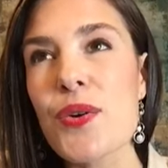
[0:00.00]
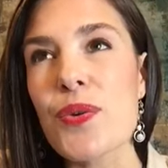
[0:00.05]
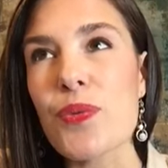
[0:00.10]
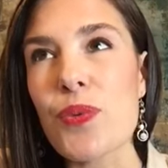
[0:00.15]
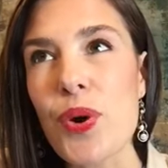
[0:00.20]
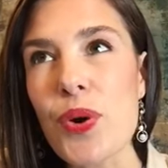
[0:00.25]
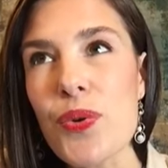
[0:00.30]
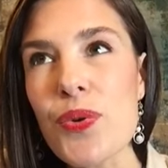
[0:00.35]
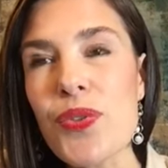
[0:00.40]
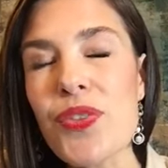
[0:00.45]

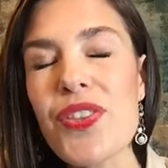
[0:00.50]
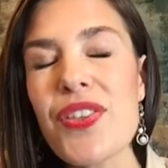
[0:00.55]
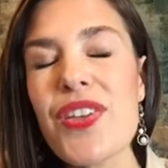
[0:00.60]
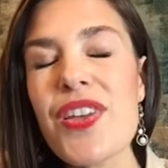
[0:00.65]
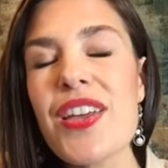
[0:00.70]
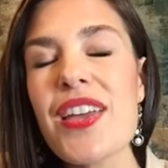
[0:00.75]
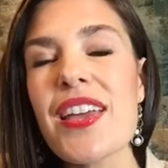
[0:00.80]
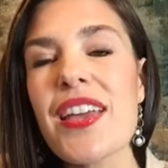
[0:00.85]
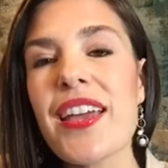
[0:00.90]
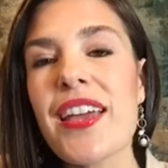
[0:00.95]
Growth
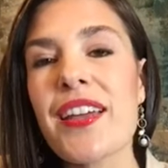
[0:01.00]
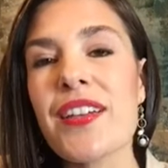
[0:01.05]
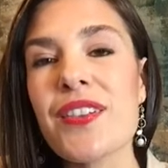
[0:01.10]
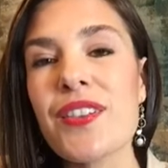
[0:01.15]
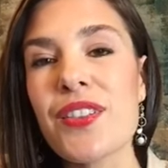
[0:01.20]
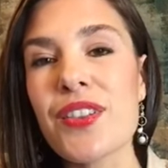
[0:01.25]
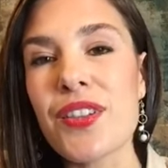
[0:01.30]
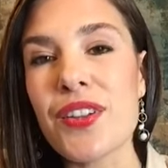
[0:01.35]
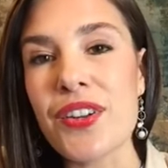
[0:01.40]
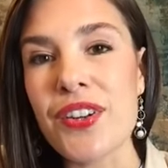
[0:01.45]

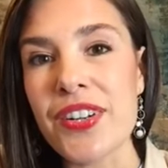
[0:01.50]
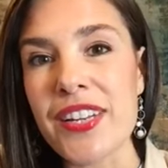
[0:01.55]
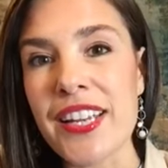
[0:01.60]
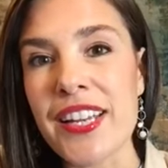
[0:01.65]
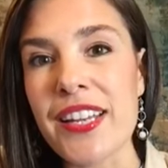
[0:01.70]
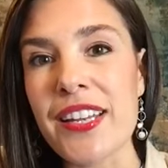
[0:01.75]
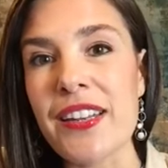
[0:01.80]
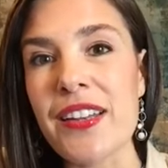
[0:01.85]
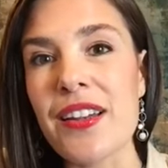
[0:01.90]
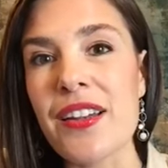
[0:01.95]
and
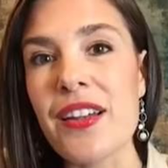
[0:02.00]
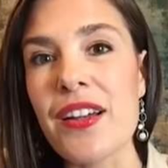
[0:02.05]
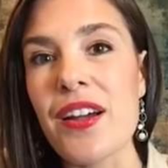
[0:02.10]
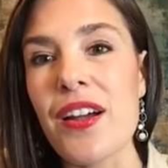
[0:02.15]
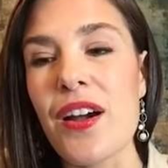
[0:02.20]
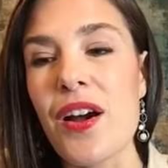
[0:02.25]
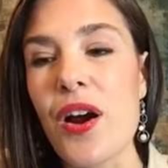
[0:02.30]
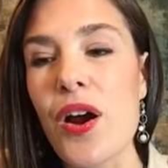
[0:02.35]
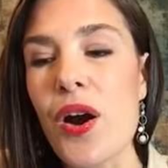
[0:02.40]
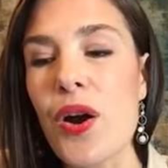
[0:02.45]
learning
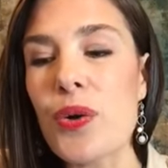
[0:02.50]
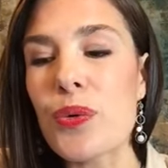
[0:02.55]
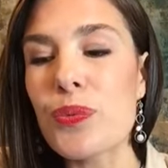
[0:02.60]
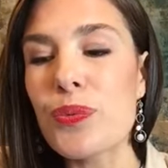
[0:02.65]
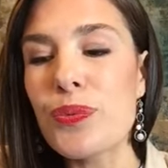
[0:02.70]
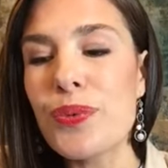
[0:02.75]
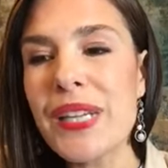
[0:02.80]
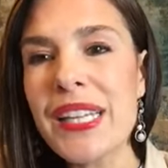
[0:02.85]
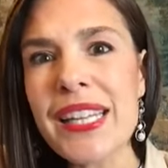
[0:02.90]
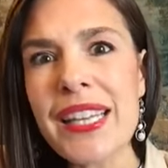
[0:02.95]
are
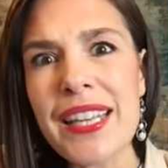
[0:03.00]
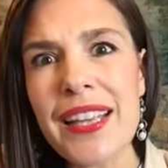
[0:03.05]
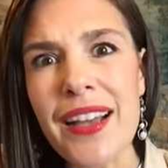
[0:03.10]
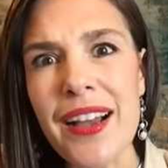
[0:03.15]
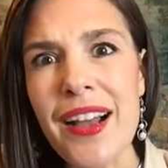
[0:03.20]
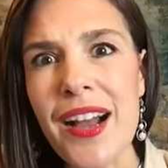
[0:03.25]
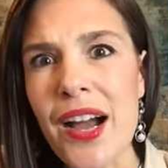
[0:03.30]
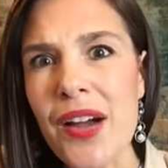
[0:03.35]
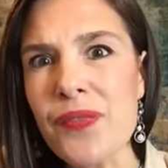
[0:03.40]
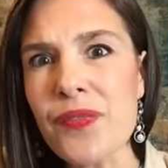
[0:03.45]
really
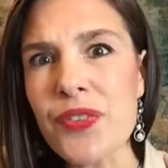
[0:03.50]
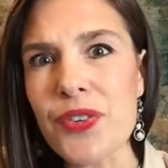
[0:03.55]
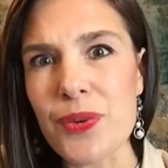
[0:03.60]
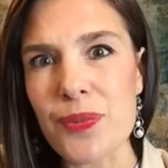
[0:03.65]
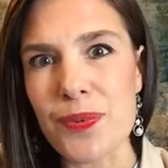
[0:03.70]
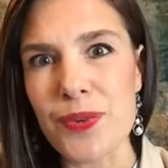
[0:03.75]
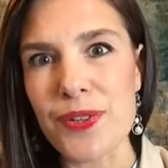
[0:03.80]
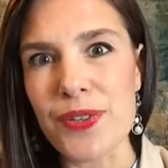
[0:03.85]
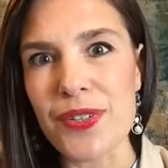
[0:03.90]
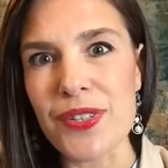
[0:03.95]

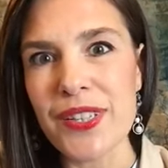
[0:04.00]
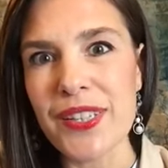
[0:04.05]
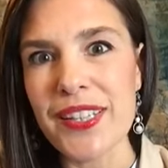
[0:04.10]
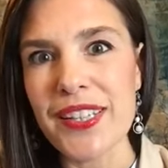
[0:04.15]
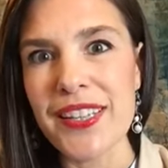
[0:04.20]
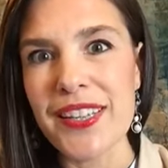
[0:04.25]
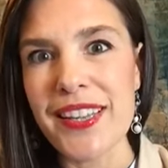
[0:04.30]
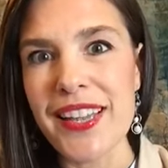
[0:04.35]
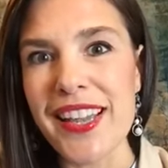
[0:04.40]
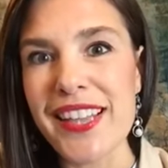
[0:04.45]
uncomfortable,
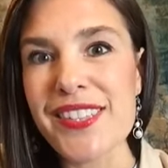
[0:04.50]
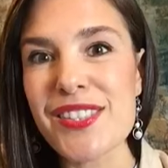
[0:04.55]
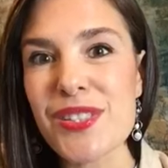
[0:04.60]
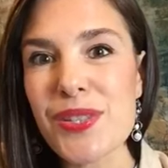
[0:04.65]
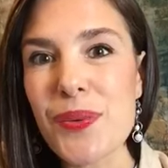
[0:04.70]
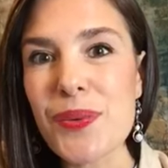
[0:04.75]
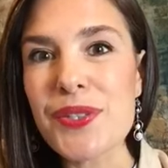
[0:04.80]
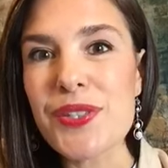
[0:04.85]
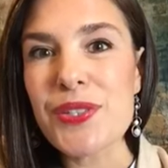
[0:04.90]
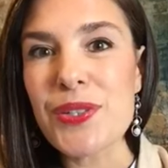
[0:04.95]
and
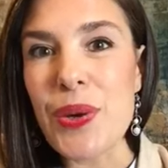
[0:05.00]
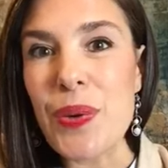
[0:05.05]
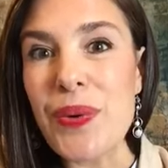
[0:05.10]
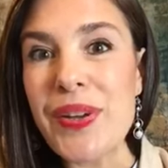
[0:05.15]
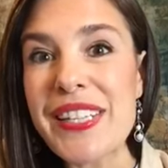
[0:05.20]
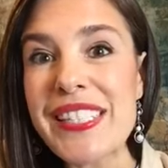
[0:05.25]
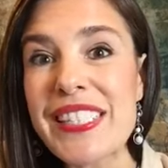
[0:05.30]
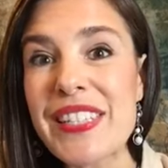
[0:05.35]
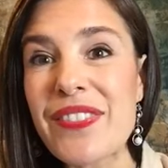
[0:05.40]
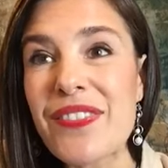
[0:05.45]
so it's
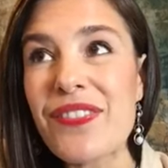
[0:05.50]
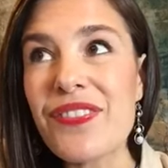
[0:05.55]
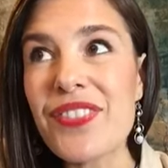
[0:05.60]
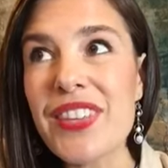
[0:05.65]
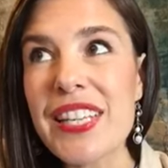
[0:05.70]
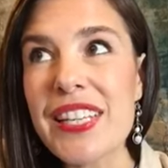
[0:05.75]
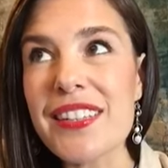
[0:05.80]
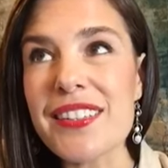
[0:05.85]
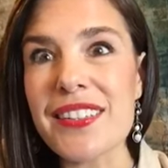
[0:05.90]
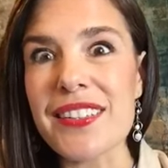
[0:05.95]
going to
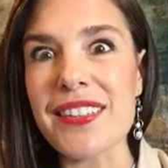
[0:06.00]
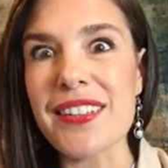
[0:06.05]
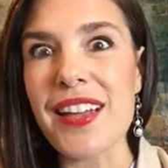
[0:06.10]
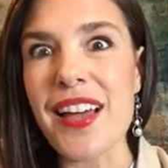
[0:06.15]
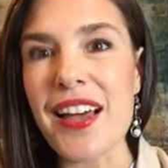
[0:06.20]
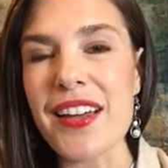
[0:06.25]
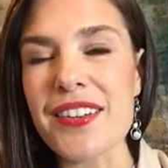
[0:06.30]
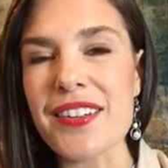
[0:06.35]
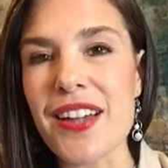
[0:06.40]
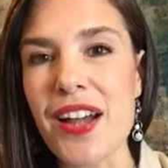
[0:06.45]
feel
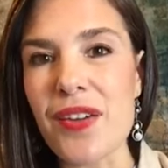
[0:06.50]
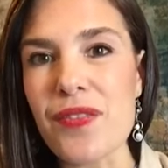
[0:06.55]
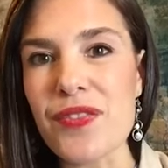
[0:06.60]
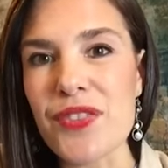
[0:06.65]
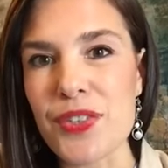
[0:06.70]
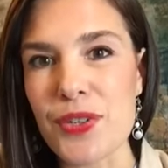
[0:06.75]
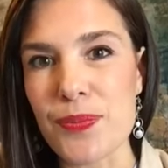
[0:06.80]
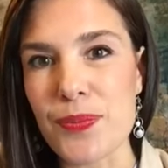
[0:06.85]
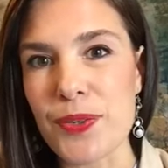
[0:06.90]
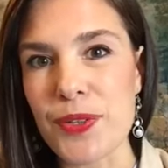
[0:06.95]

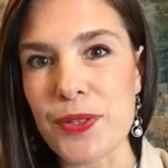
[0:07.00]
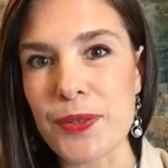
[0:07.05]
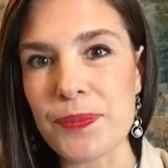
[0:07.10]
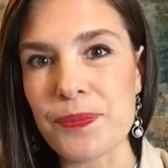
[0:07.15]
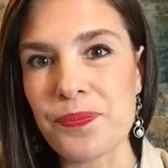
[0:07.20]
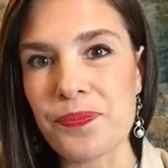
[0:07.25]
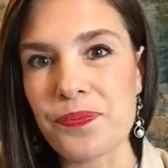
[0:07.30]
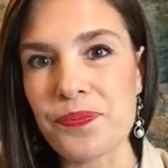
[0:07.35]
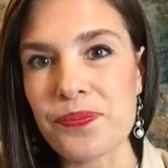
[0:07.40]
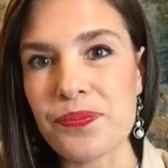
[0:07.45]
uncomfortable,
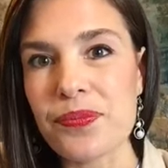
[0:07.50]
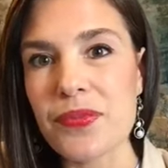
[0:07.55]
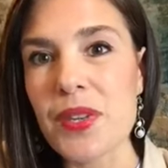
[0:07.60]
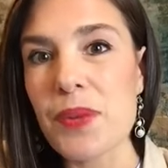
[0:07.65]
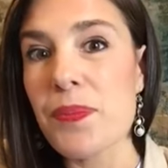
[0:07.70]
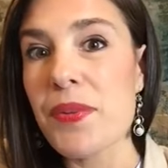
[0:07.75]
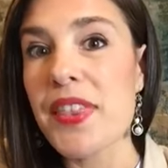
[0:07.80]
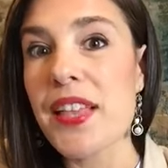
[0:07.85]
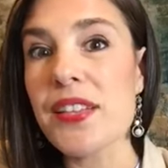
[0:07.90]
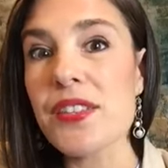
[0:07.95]

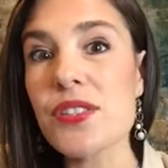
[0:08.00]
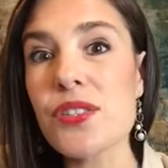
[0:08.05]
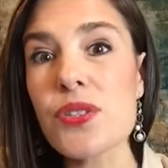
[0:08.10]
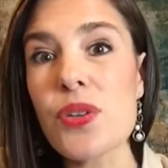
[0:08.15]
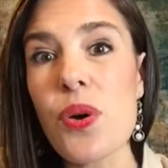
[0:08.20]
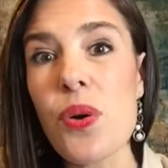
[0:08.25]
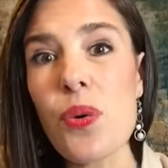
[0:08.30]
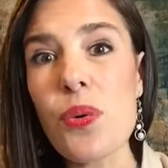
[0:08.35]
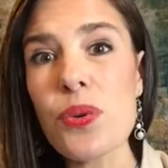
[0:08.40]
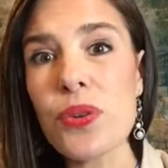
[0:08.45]
but that's
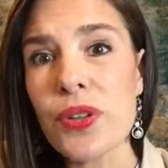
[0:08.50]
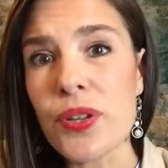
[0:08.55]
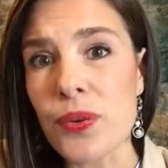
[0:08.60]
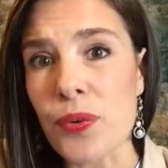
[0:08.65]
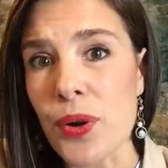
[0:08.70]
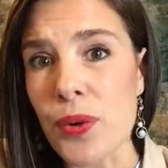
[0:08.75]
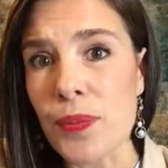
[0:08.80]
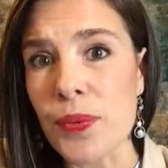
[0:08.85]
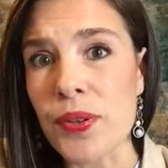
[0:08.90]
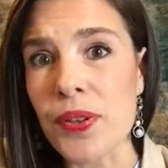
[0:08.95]
totally
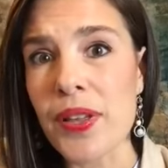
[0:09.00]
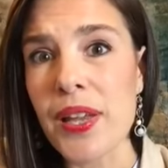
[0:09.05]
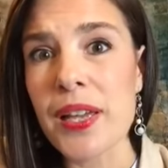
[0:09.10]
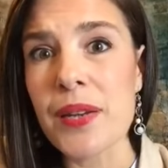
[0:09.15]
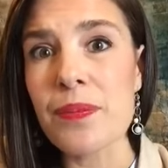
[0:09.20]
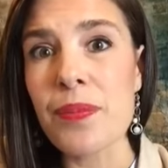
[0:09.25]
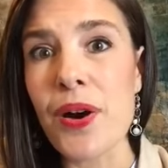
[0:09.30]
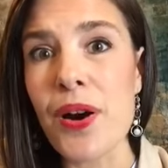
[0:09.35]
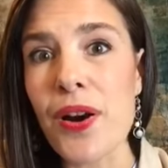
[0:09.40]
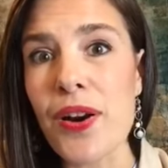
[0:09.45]
normal
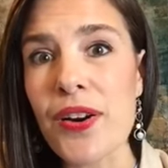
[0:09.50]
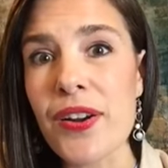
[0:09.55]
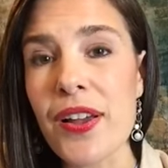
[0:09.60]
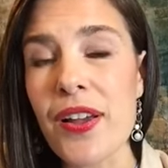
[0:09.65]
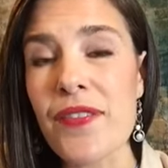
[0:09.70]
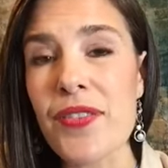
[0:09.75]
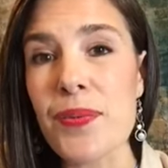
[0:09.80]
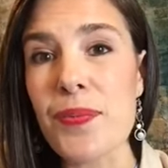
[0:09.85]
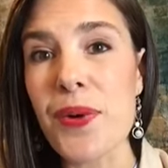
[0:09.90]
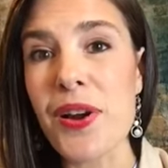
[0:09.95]
and part
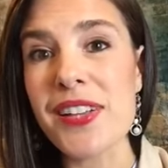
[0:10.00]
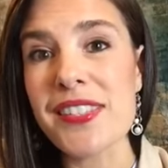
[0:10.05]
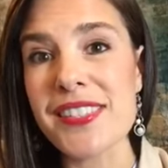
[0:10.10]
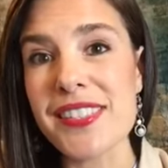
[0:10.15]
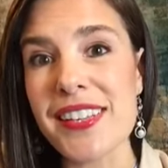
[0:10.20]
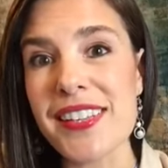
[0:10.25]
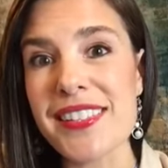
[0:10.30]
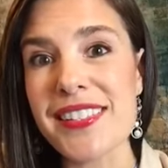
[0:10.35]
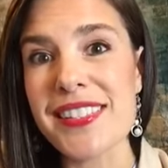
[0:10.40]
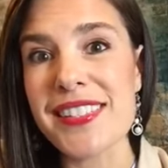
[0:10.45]
of the
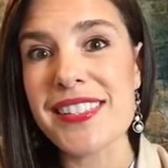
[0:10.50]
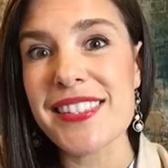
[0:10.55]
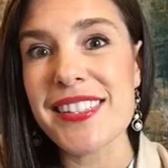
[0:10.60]
process.